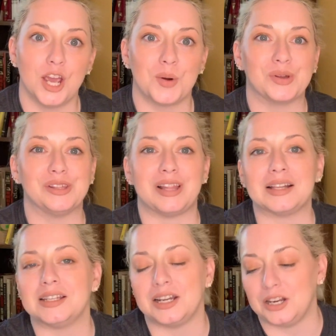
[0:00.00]
whether
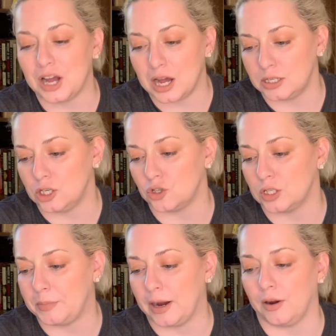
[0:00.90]
that's in a
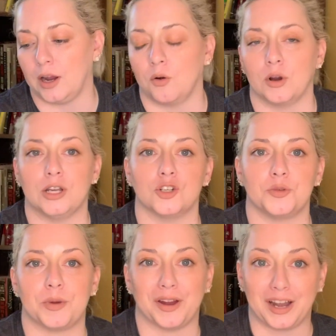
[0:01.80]
non-interest bearing or interest
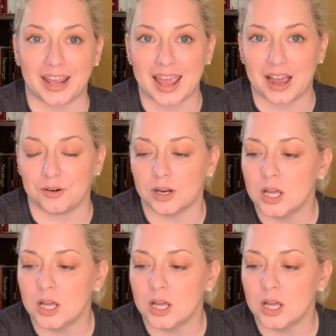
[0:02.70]
bearing account.